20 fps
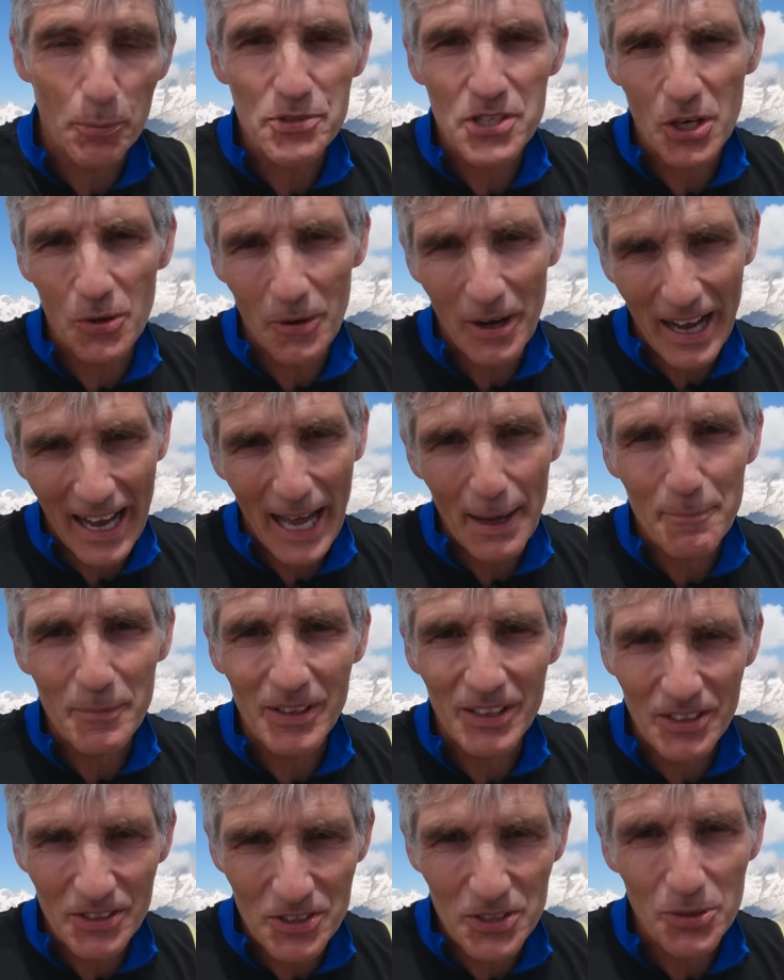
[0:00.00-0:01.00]
So I am
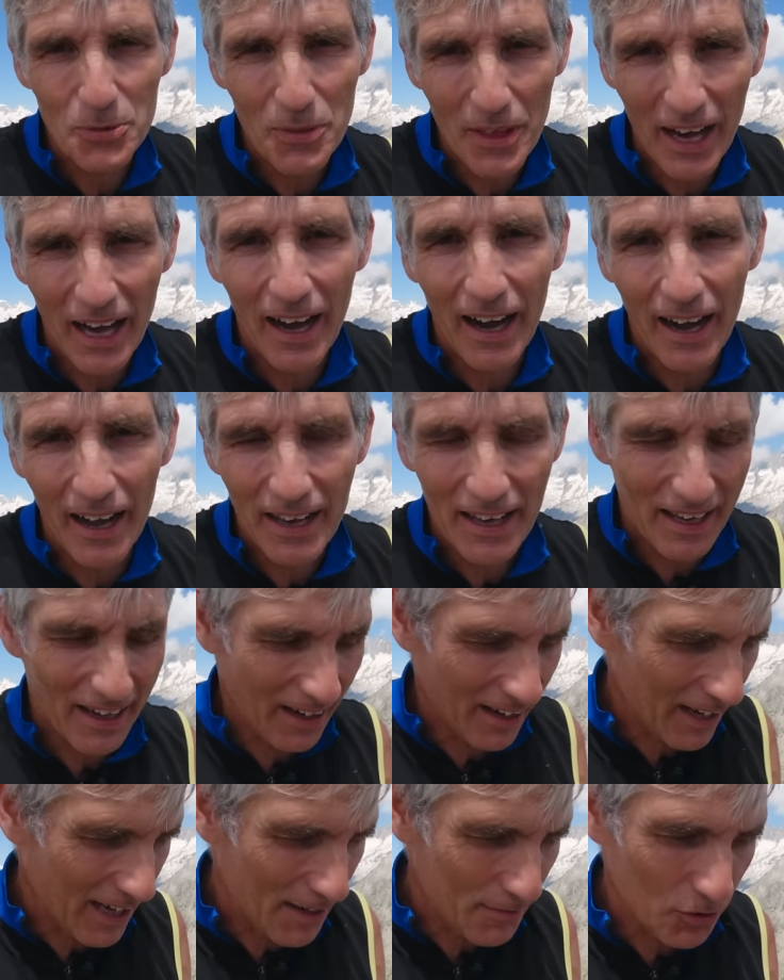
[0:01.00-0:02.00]
going to do that. I
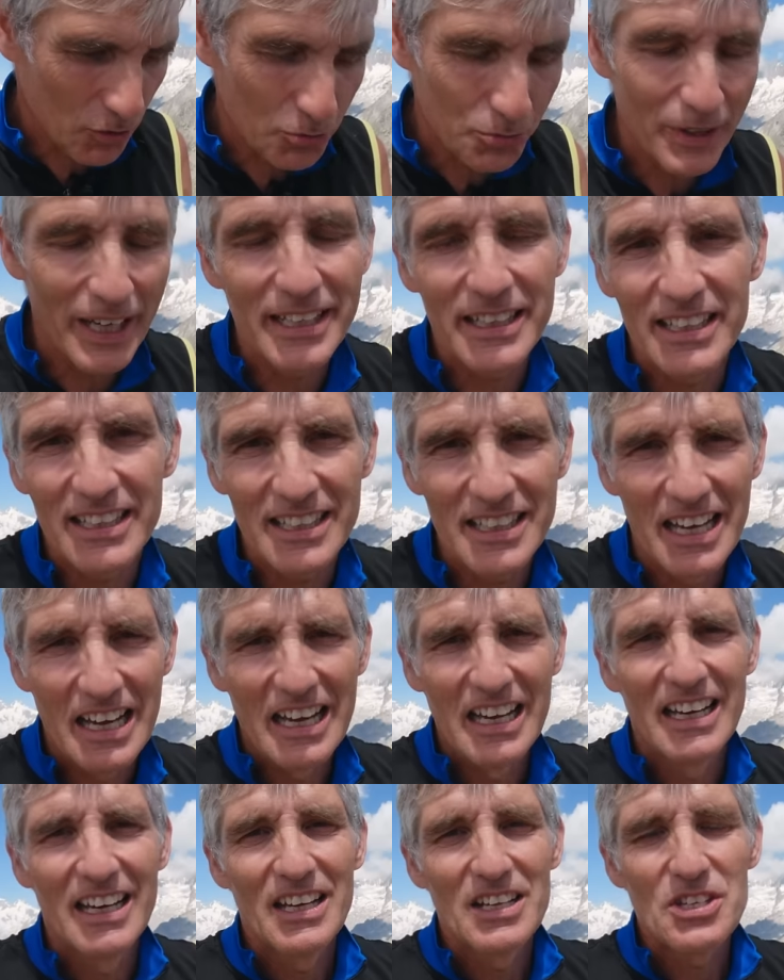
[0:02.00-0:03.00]
have already
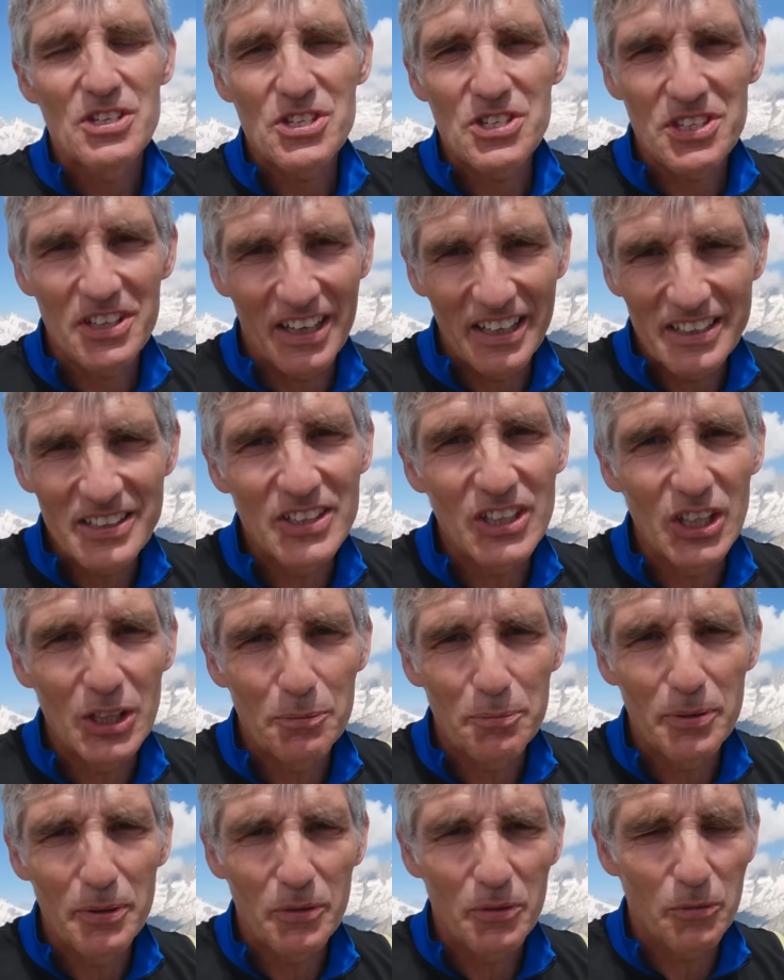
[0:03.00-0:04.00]
signed up
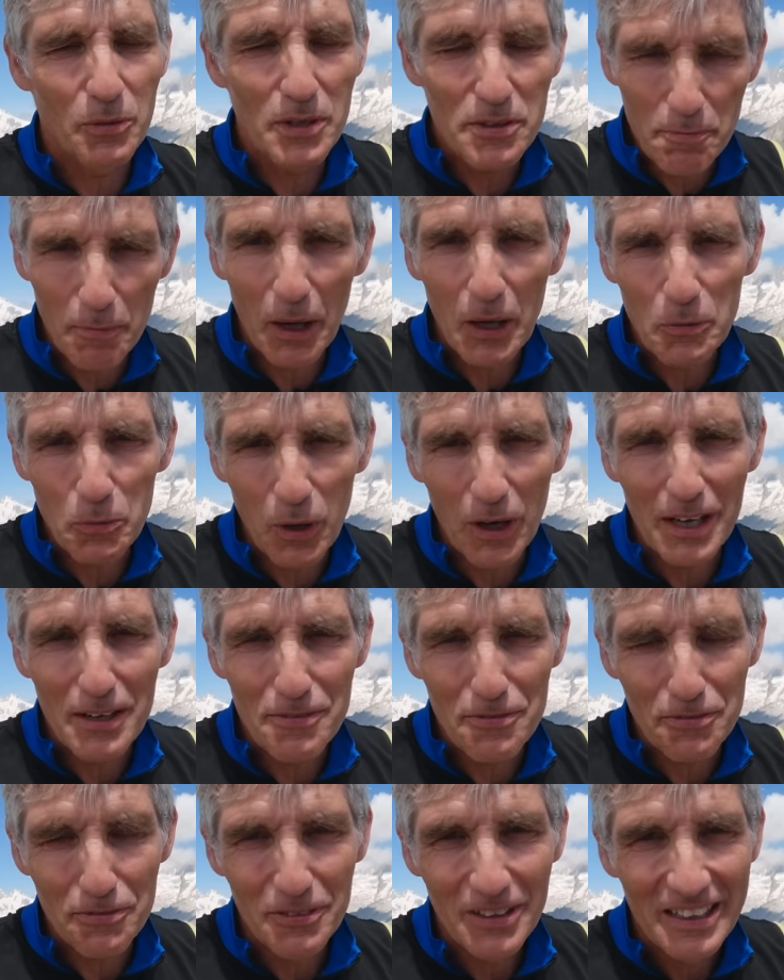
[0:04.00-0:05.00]
with my
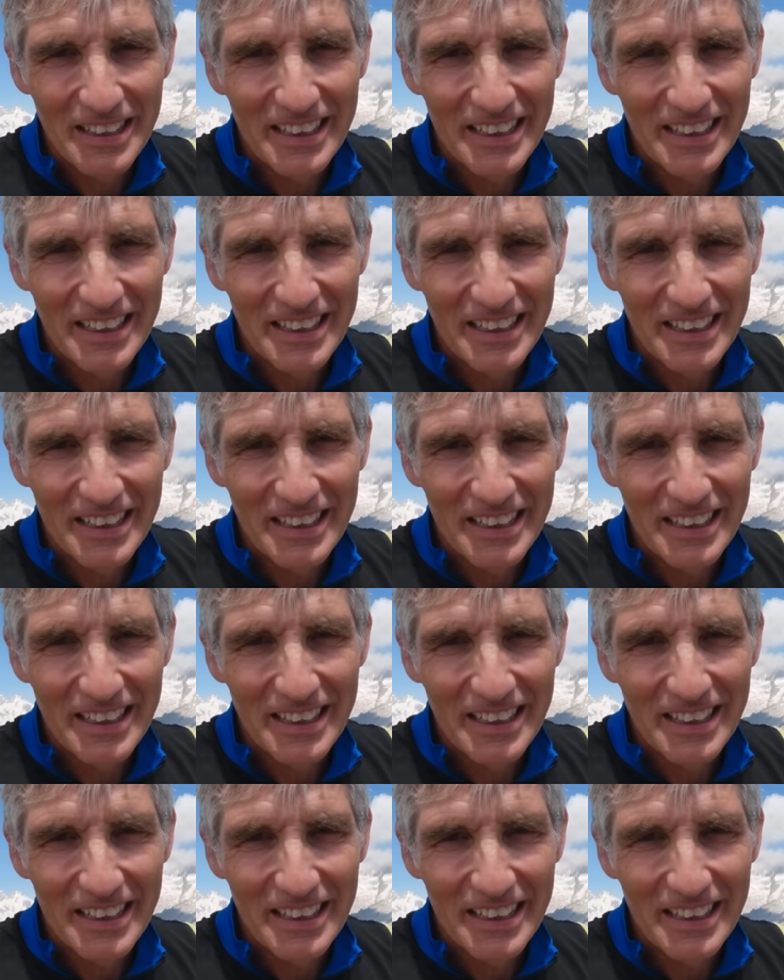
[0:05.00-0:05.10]
wife